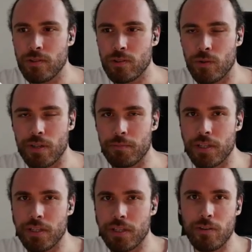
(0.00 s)
So in
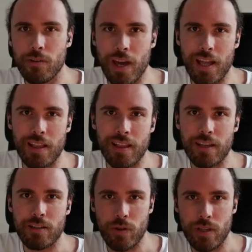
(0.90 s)
Obsidian, you can
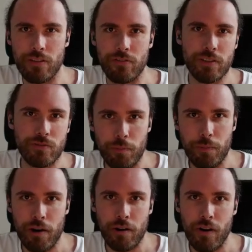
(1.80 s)
link to individual
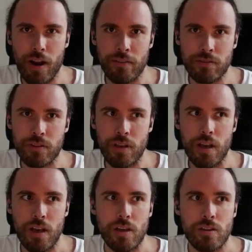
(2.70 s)
paragraphs.
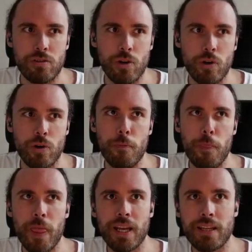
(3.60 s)
So
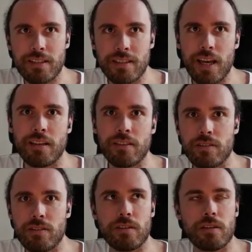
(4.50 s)
in a
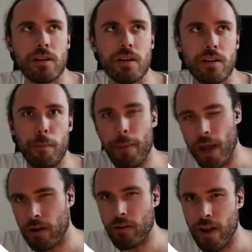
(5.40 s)
sense, the
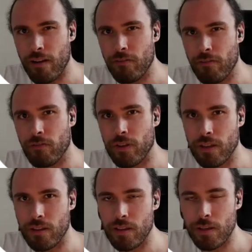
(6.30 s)
paragraph
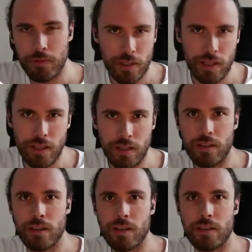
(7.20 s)
in
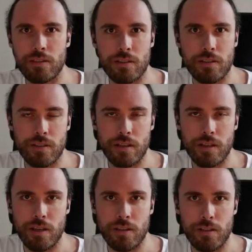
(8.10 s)
Obsidian is
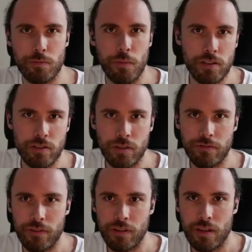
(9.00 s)
the smallest
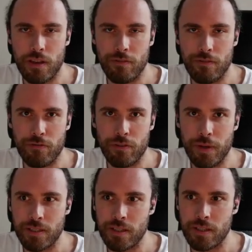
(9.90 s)
unit of
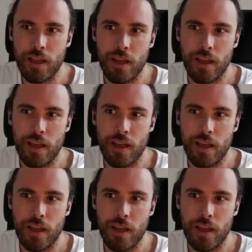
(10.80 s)
information.